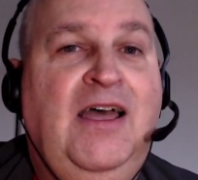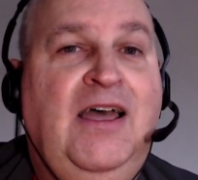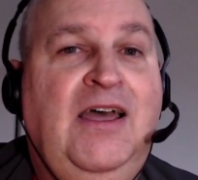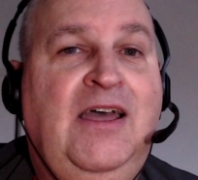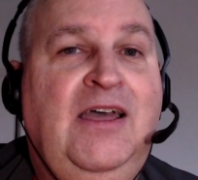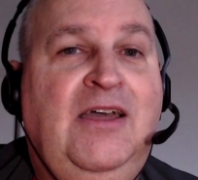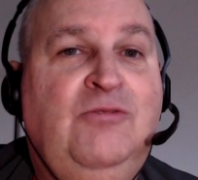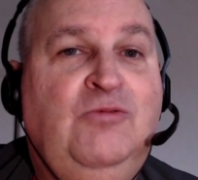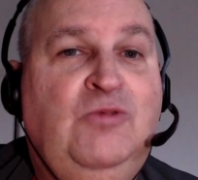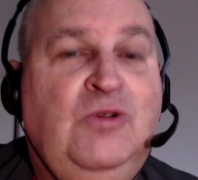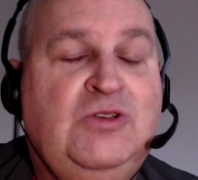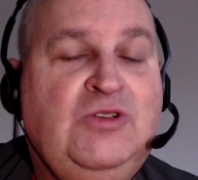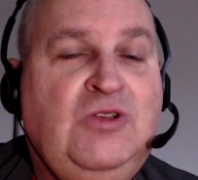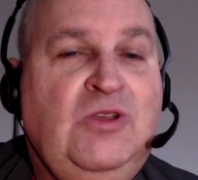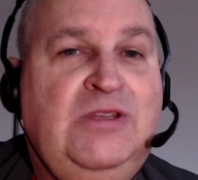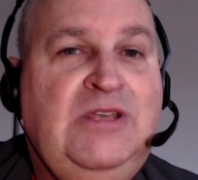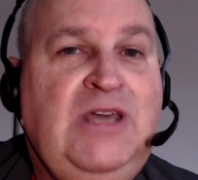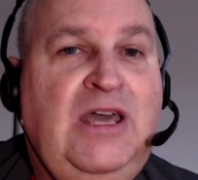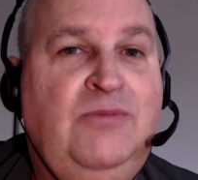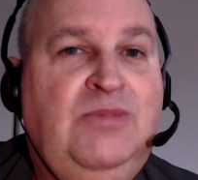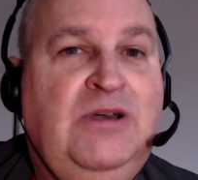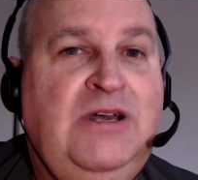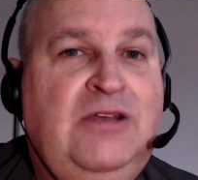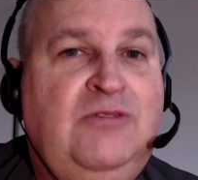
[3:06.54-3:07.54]
Works on the
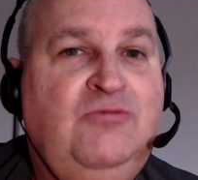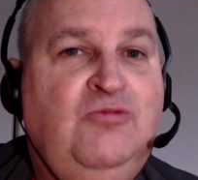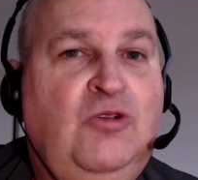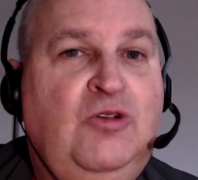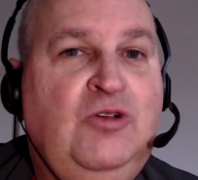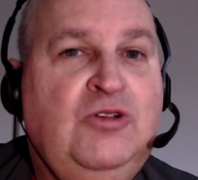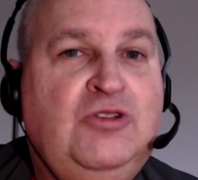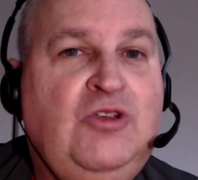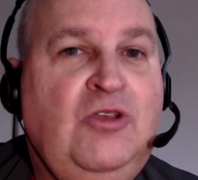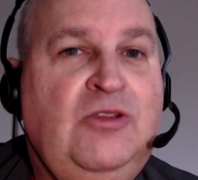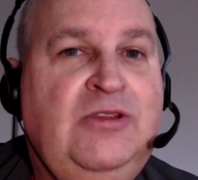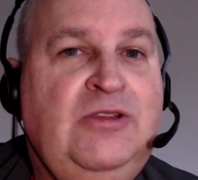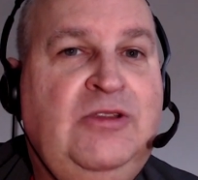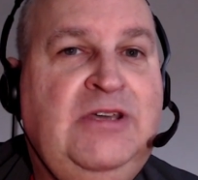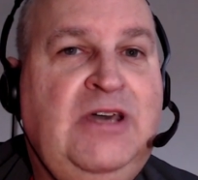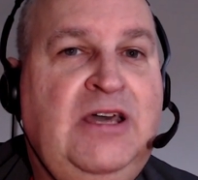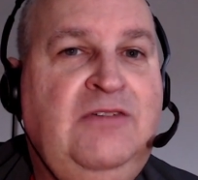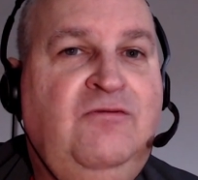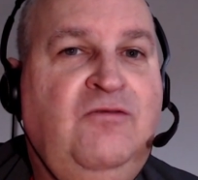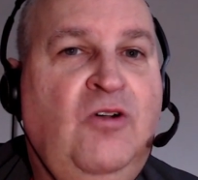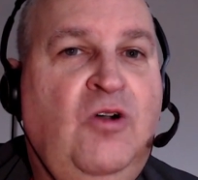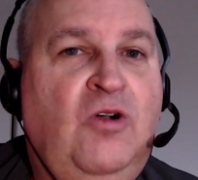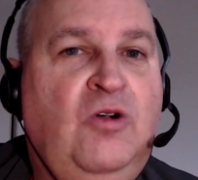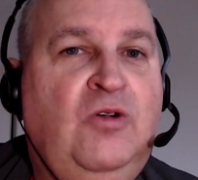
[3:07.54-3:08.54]
iPad, works on the
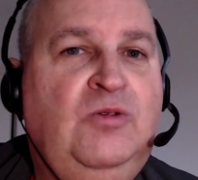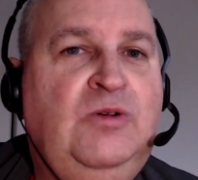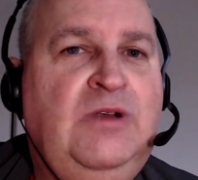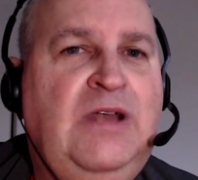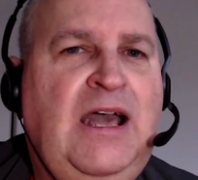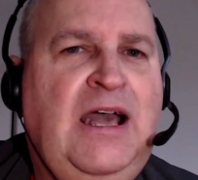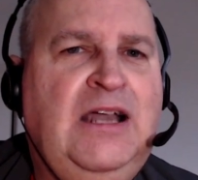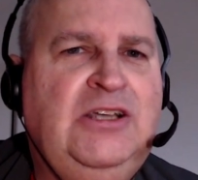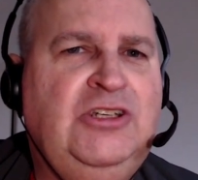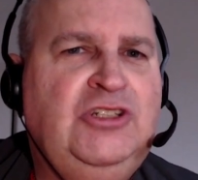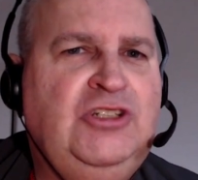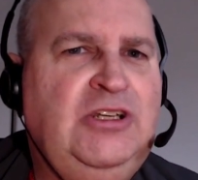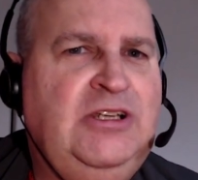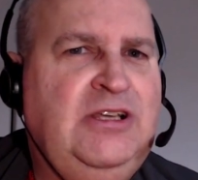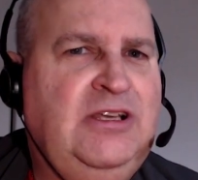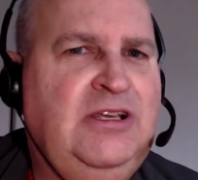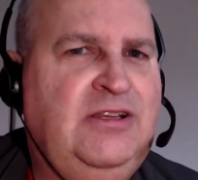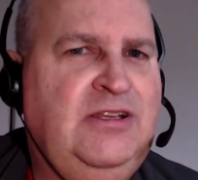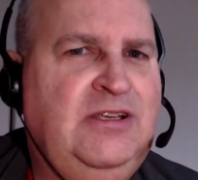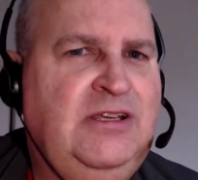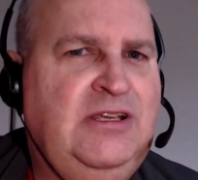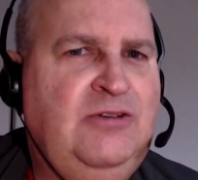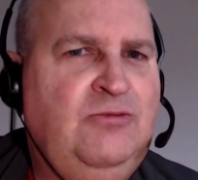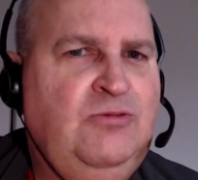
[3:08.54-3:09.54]
iPhone. Actually, I
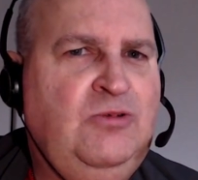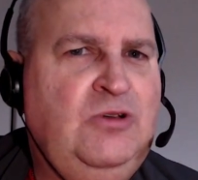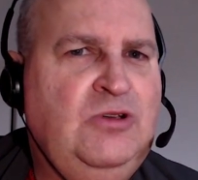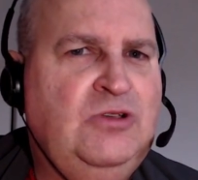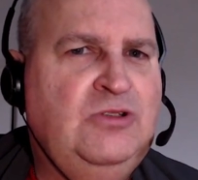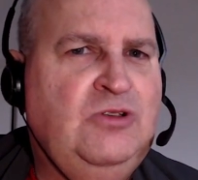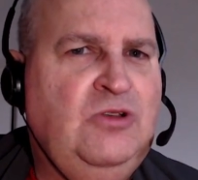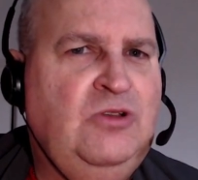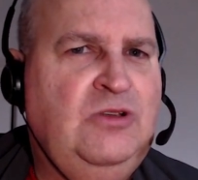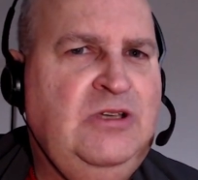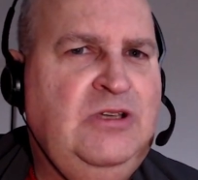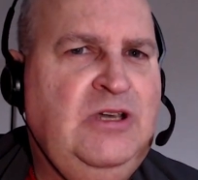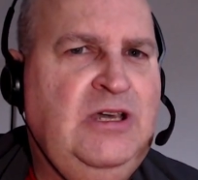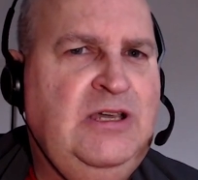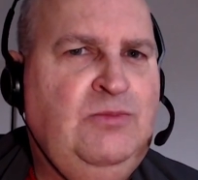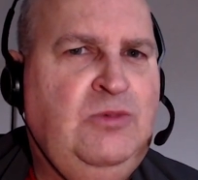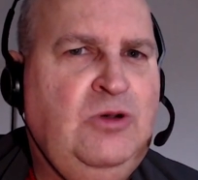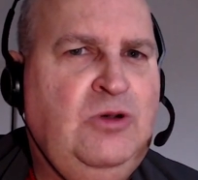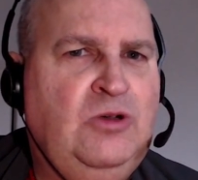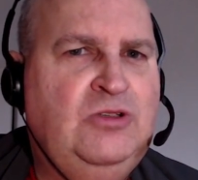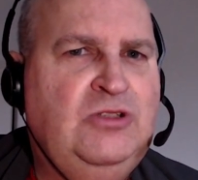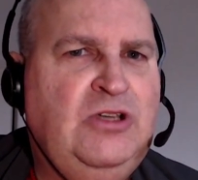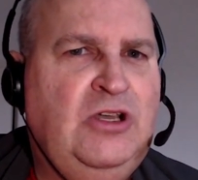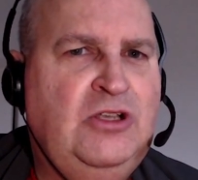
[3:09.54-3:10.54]
think it works on the
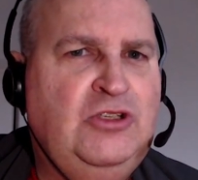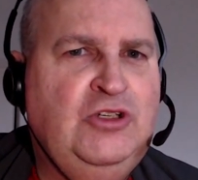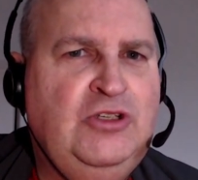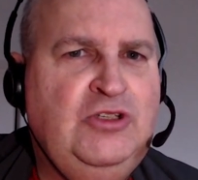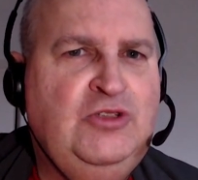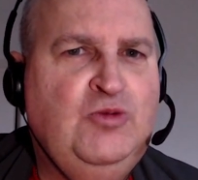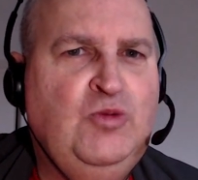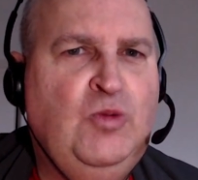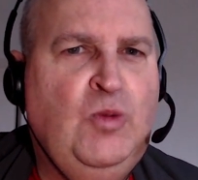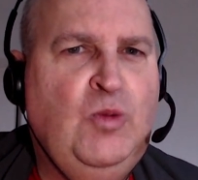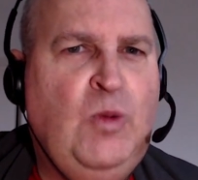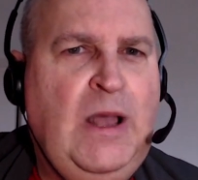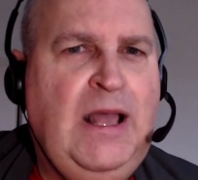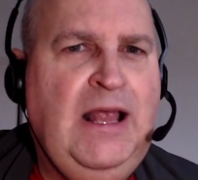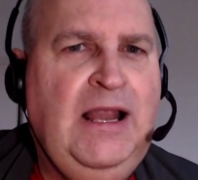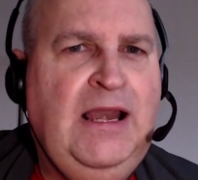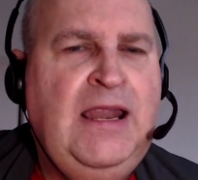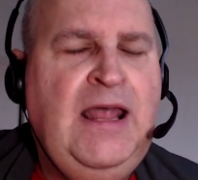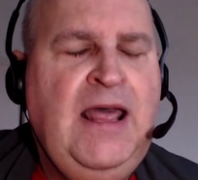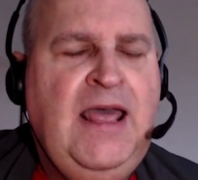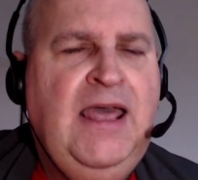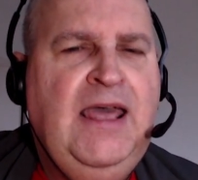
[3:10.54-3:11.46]
iPod Touch as well.